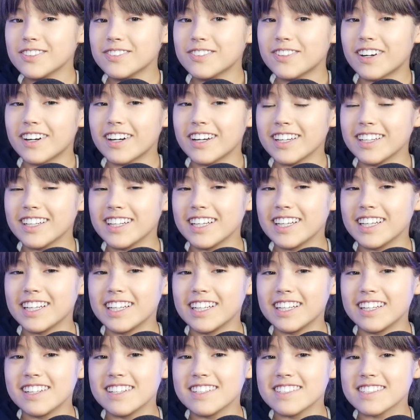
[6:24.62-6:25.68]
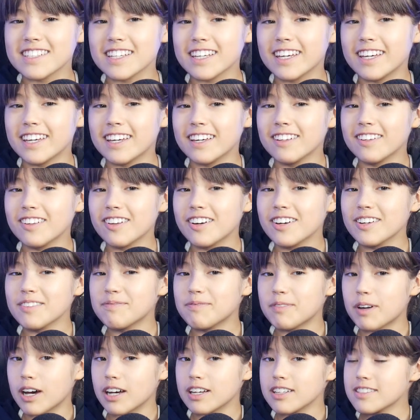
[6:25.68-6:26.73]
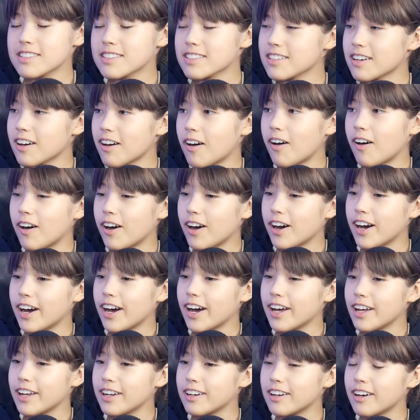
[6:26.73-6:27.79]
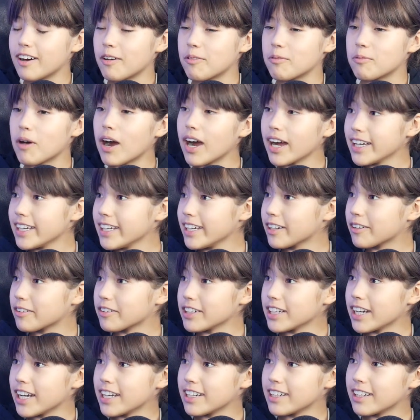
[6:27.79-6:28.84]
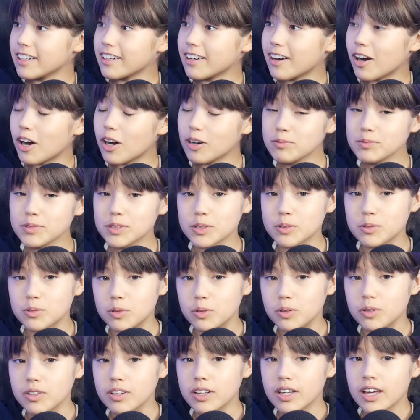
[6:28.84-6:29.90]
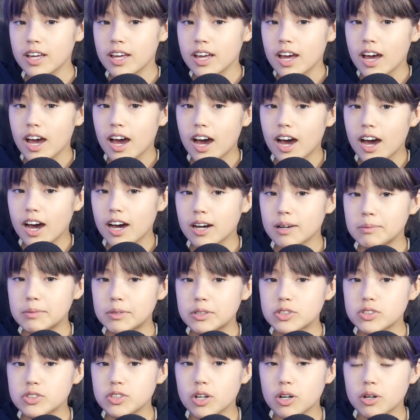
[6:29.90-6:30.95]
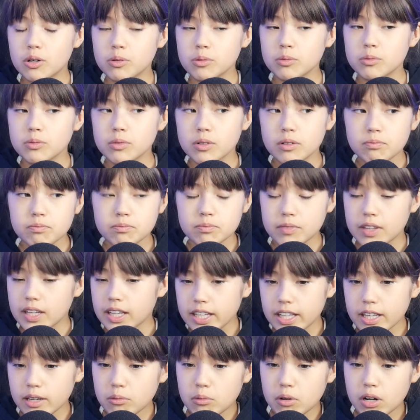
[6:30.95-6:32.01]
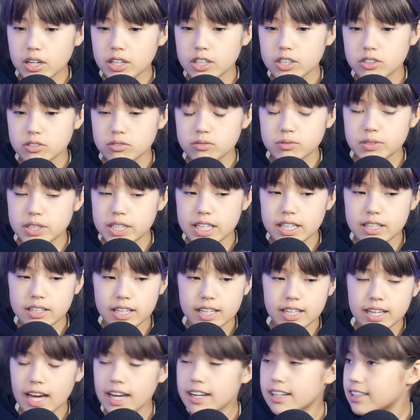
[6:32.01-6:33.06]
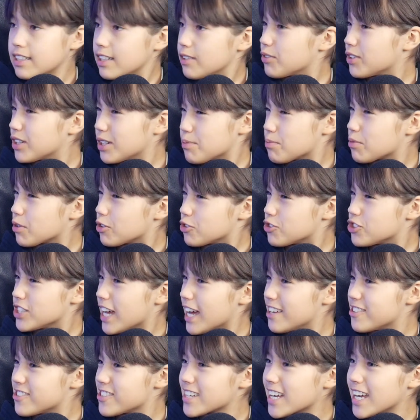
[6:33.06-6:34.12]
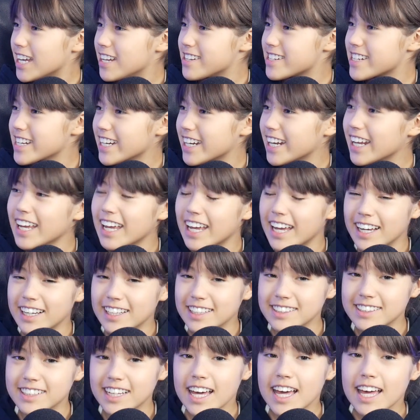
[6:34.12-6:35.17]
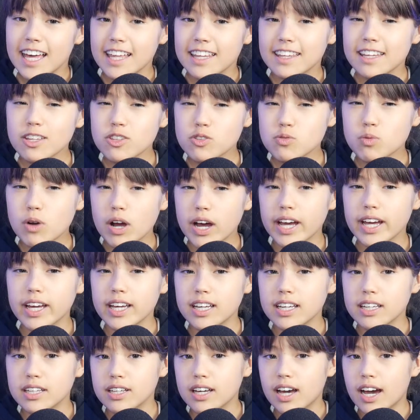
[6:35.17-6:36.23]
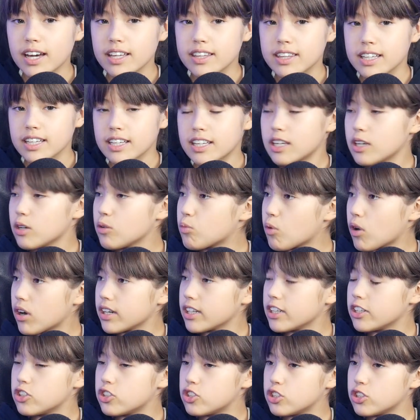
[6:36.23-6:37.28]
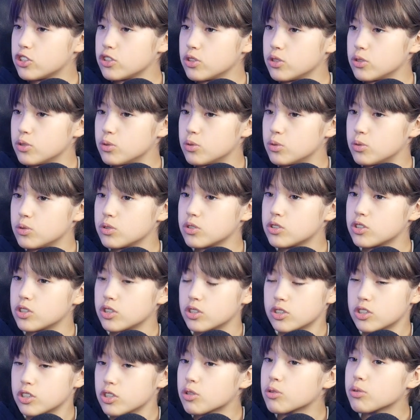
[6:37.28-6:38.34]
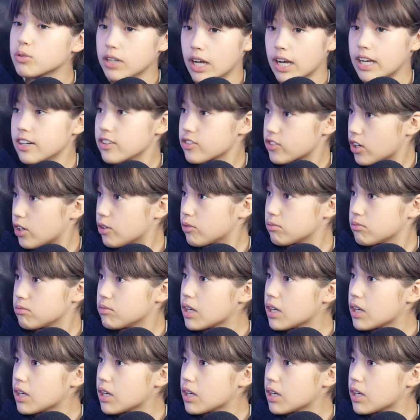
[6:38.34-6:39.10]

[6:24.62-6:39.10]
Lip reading: one is Elon Musk on why he created a homeschool. So he had a different approach to education, and that's why I think he wanted to create his own.